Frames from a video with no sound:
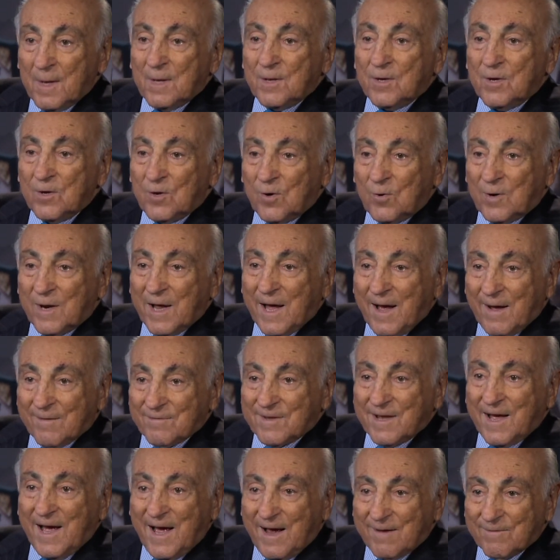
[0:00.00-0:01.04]
You don't have
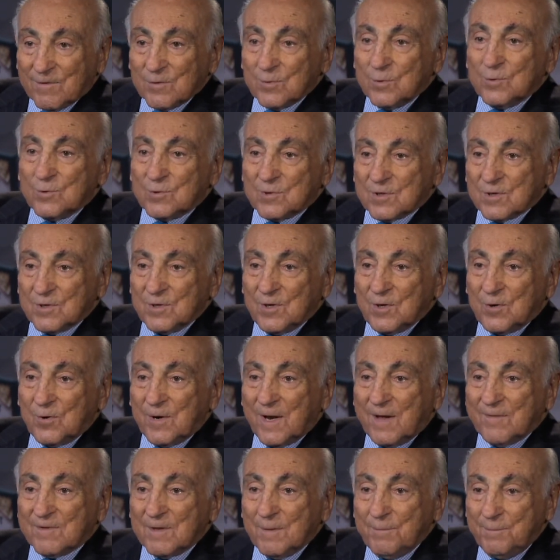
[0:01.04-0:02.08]
to have a loser. You don't
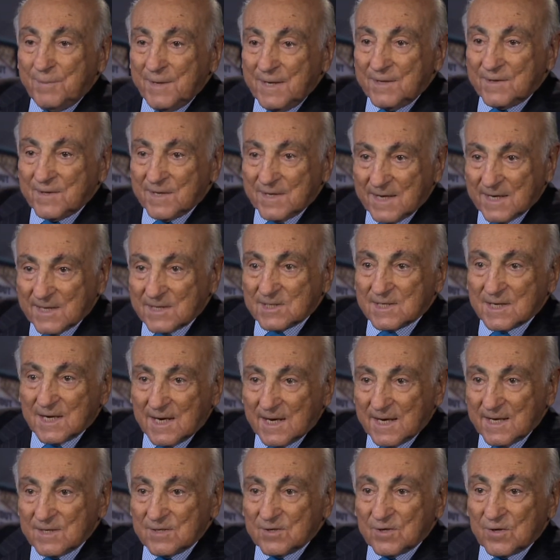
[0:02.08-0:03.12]
have to beat the next
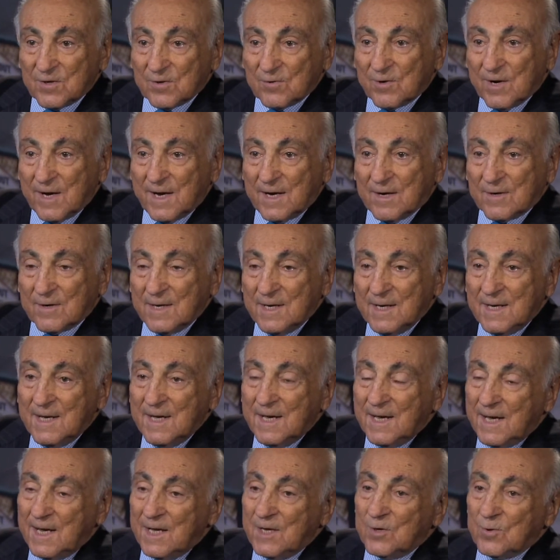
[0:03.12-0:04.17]
guy into the ground
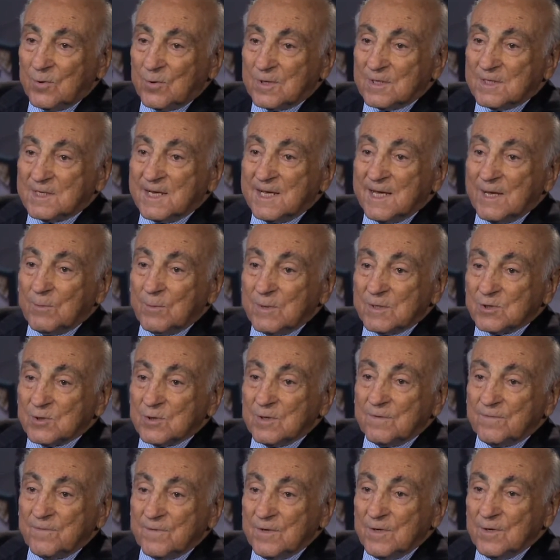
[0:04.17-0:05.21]
in order to get what's
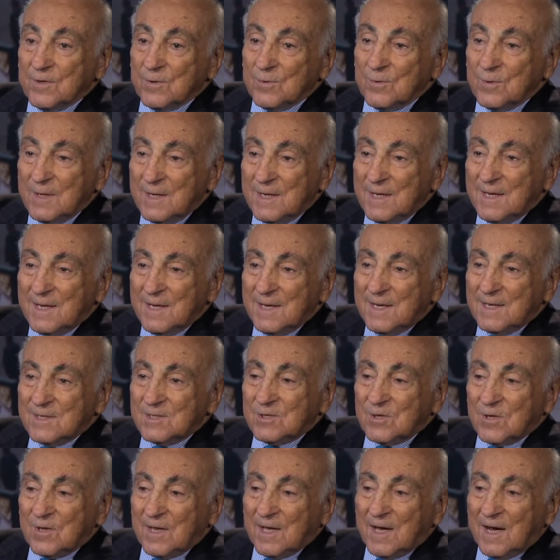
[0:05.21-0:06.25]
good for you.
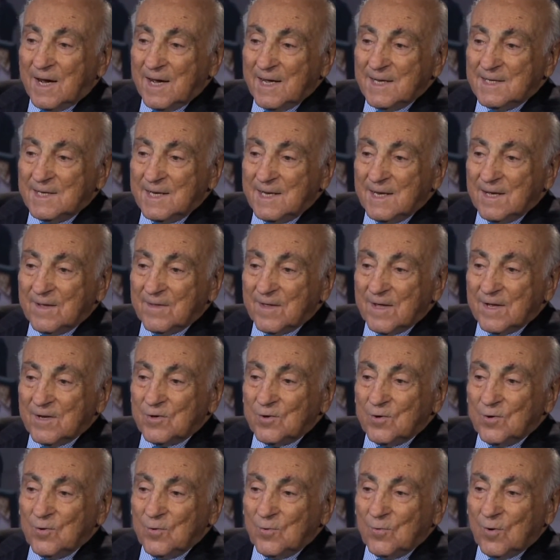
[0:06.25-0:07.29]
So the idea
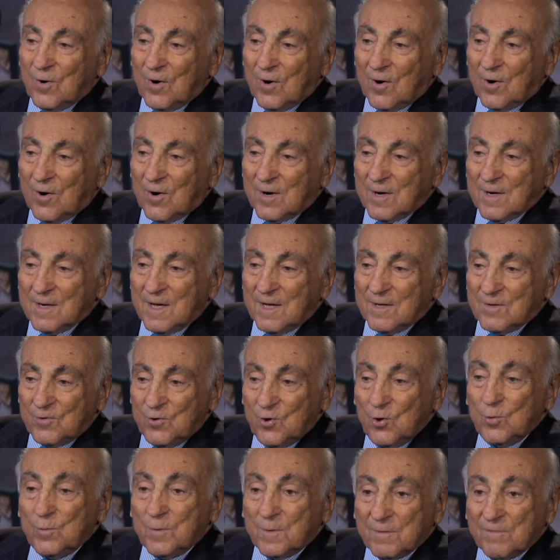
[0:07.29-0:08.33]
that you are a
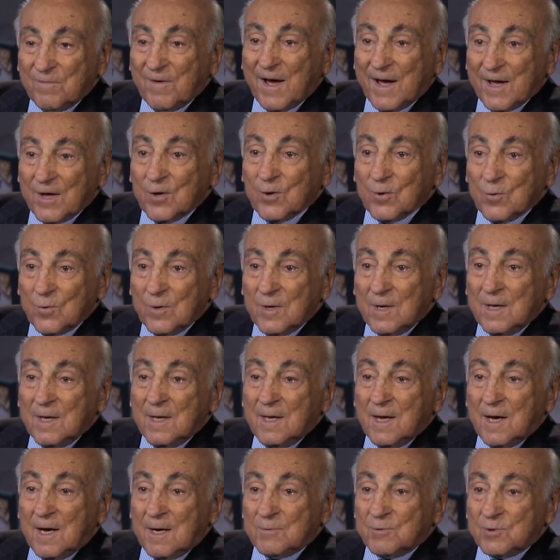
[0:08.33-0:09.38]
human value,
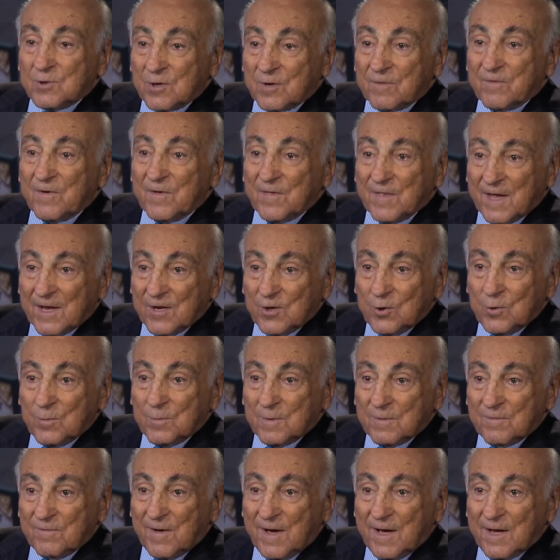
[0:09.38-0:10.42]
observing that
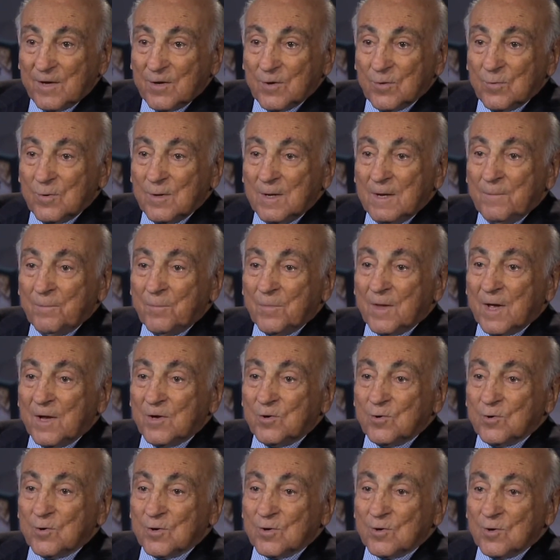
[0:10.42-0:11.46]
human value,
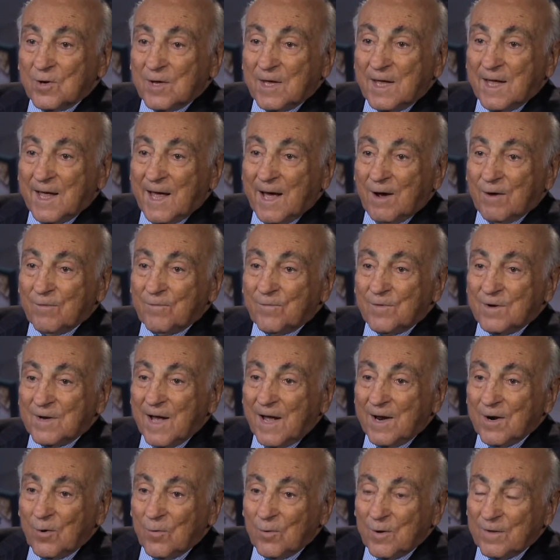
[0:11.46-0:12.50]
that you're looking out
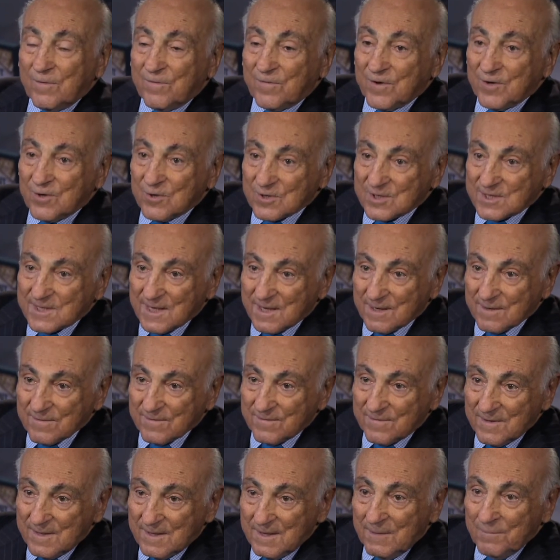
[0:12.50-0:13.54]
not only for
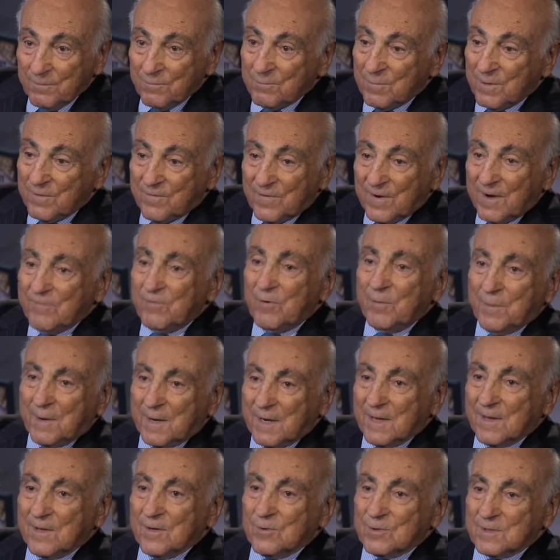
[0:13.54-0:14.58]
yourself, but for
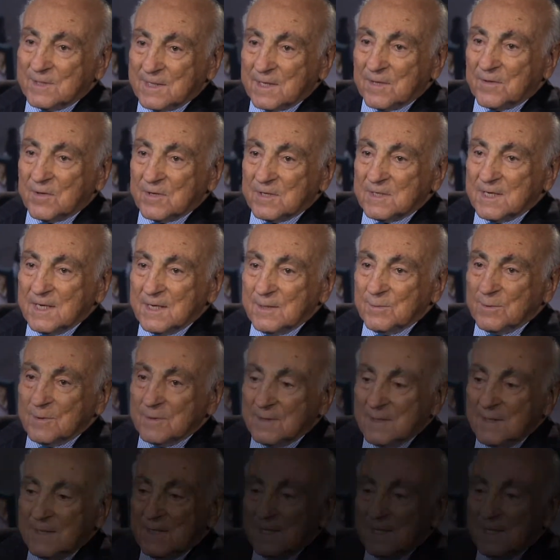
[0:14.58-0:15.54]
everybody who is at the table.